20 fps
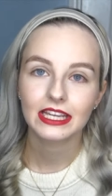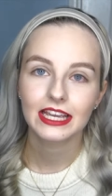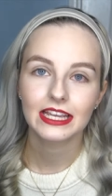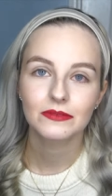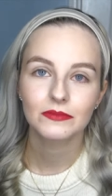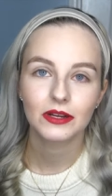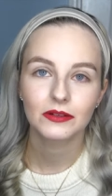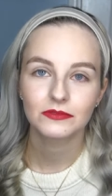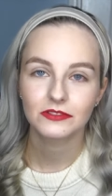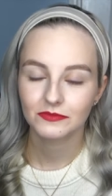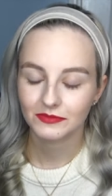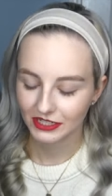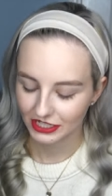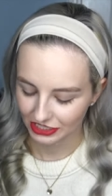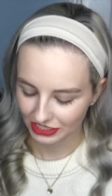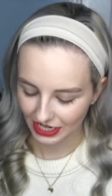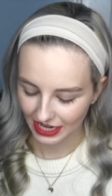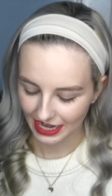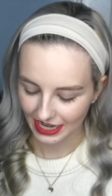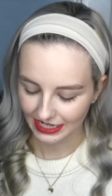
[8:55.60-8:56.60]
came up with my
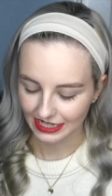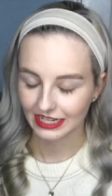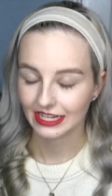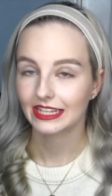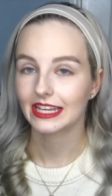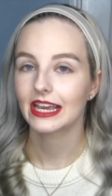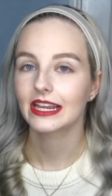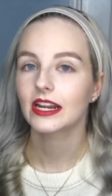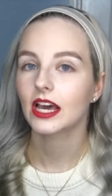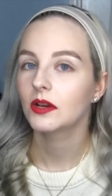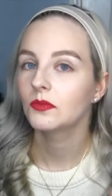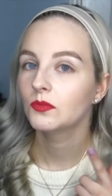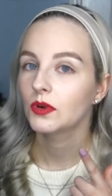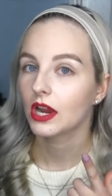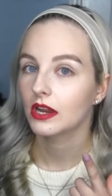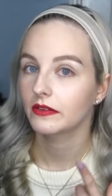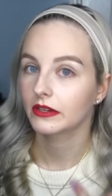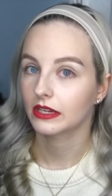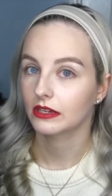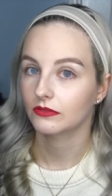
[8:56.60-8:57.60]
shade. And again, I'm
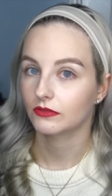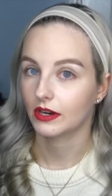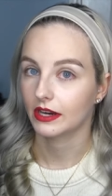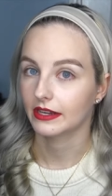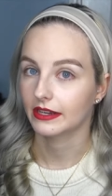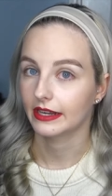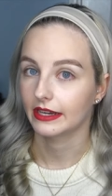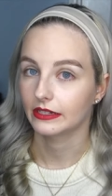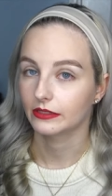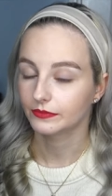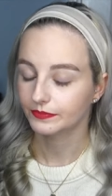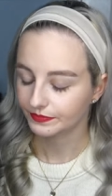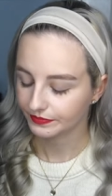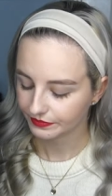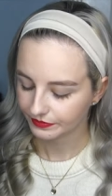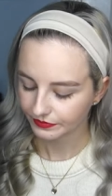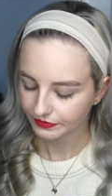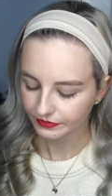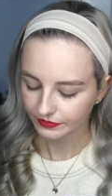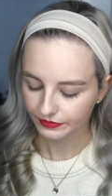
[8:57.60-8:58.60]
wearing it right now.
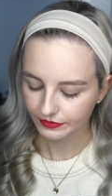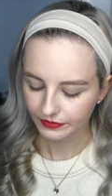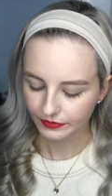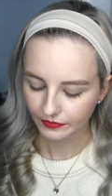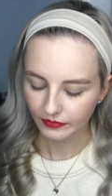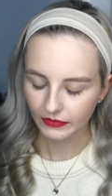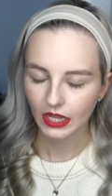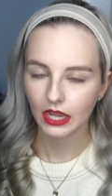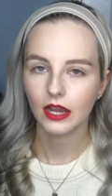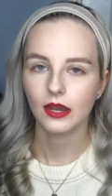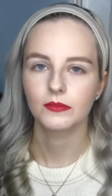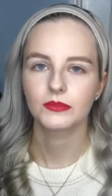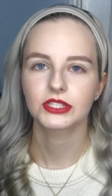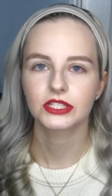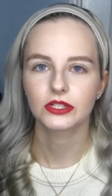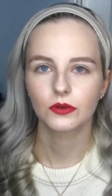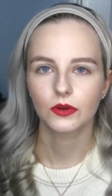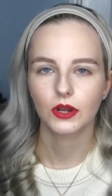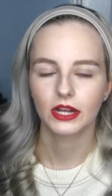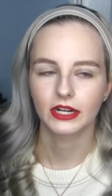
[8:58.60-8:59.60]
I'm
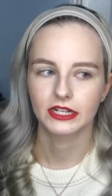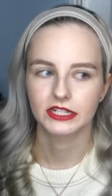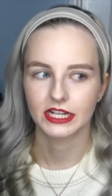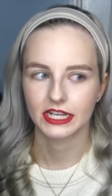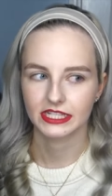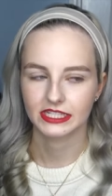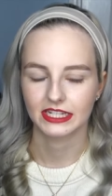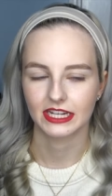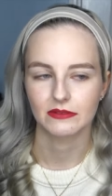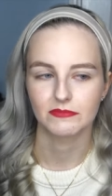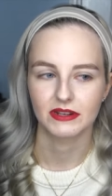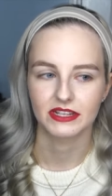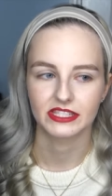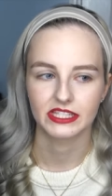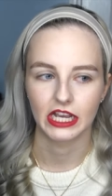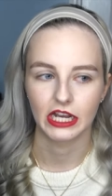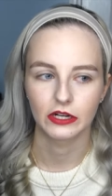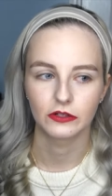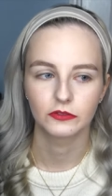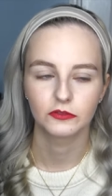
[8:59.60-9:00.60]
still kind of testing it
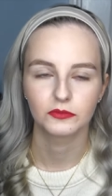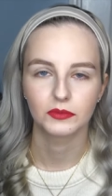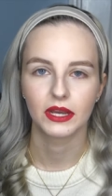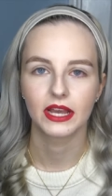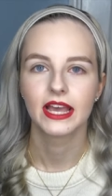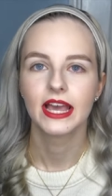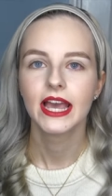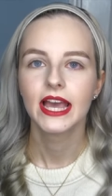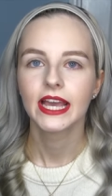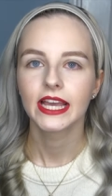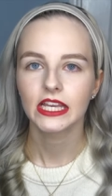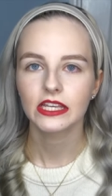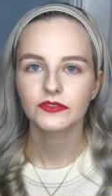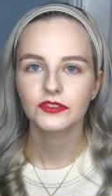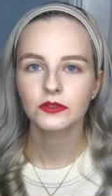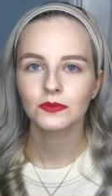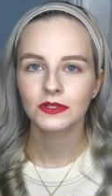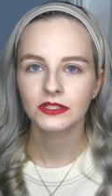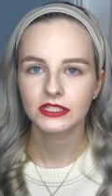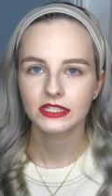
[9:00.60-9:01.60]
myself, but if
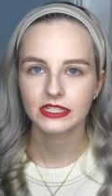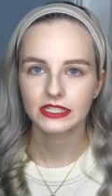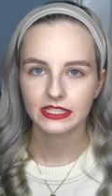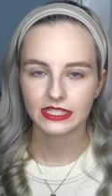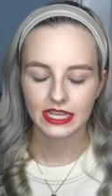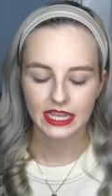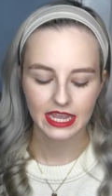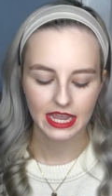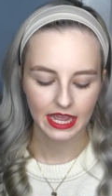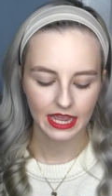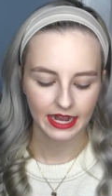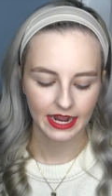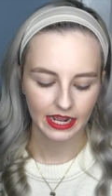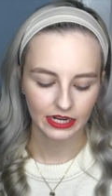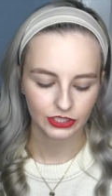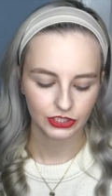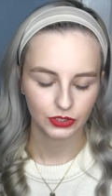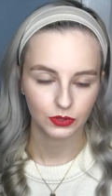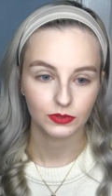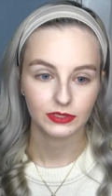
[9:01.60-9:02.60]
you want to see an
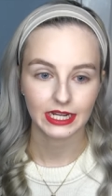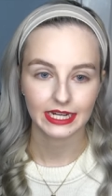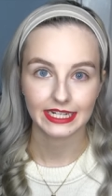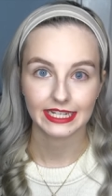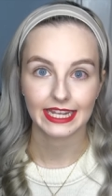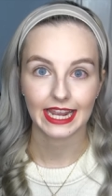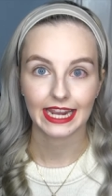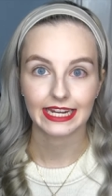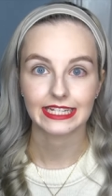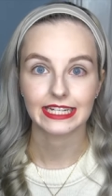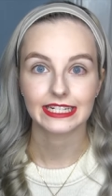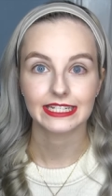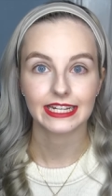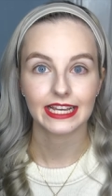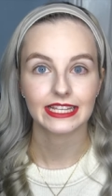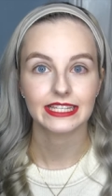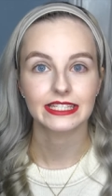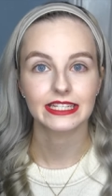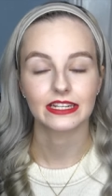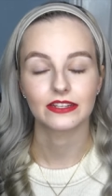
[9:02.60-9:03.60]
actual dedicated
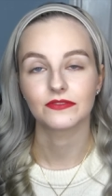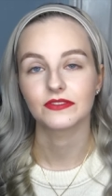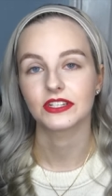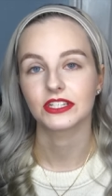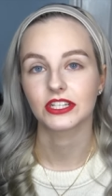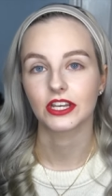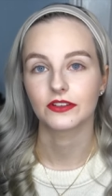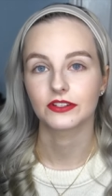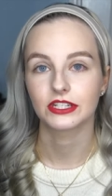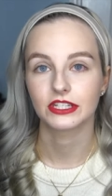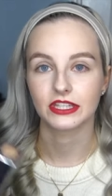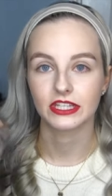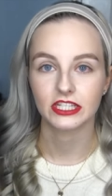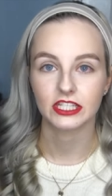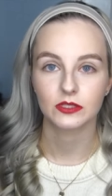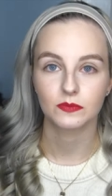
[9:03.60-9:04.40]
testing video to this